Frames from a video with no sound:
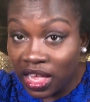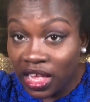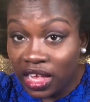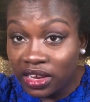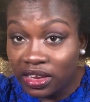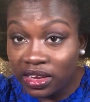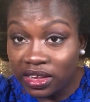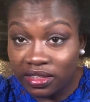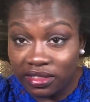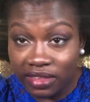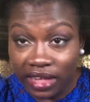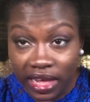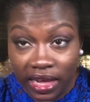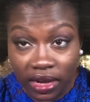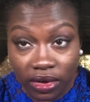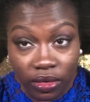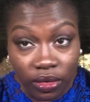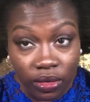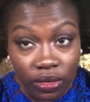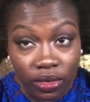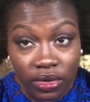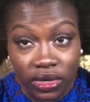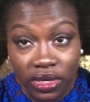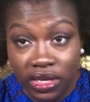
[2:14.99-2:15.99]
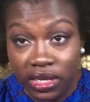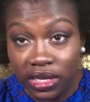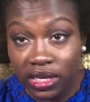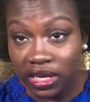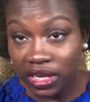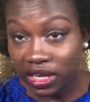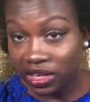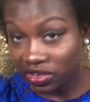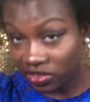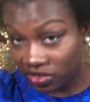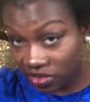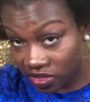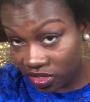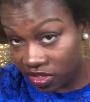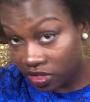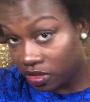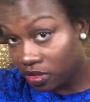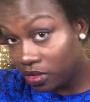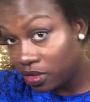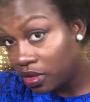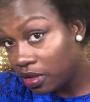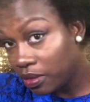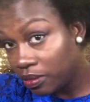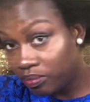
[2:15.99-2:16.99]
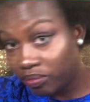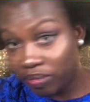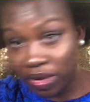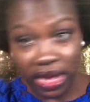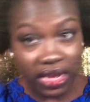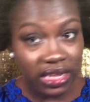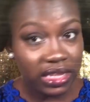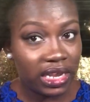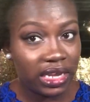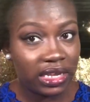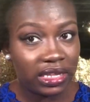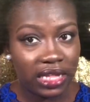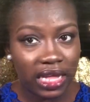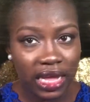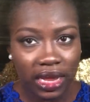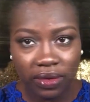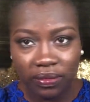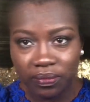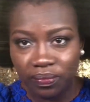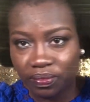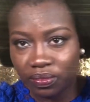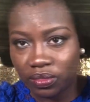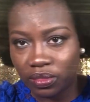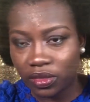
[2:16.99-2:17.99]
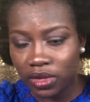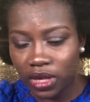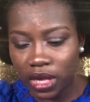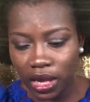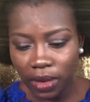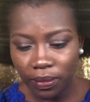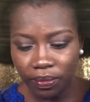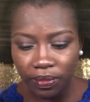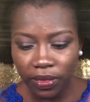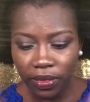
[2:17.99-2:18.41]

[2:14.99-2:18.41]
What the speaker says: detangled, and just packed like that. Okay.